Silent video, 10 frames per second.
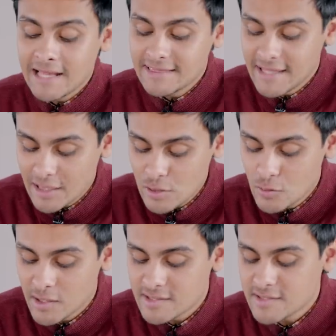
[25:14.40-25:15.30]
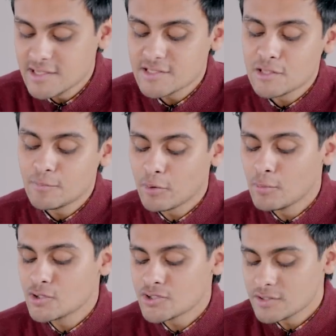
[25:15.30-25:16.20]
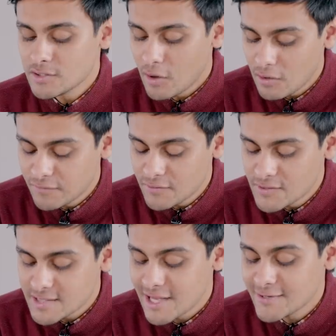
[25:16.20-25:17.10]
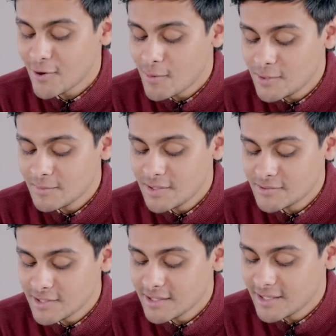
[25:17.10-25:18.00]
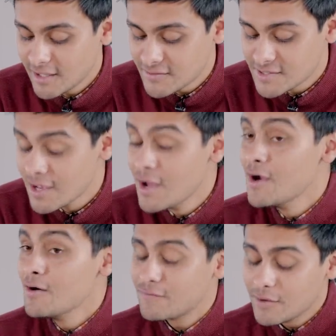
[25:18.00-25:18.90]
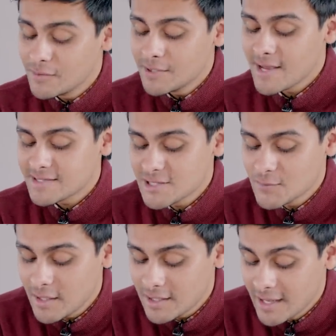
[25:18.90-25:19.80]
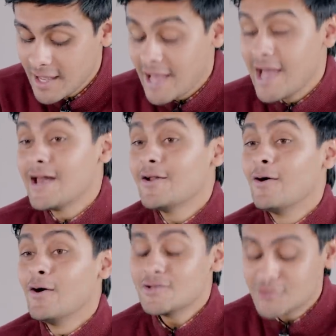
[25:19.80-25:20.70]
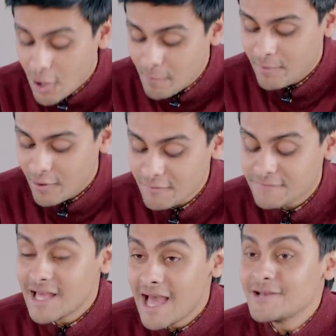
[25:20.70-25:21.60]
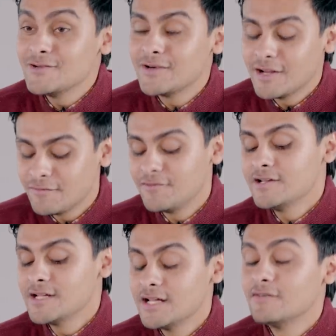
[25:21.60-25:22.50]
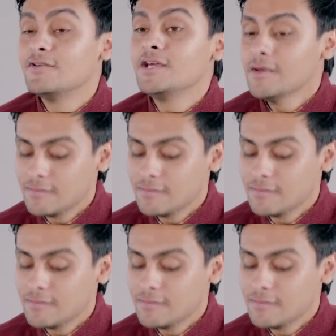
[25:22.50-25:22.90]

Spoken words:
And then you get seasonal promotional offers and complimentary gifts from Remax as well. And on top of that, you get free delivery.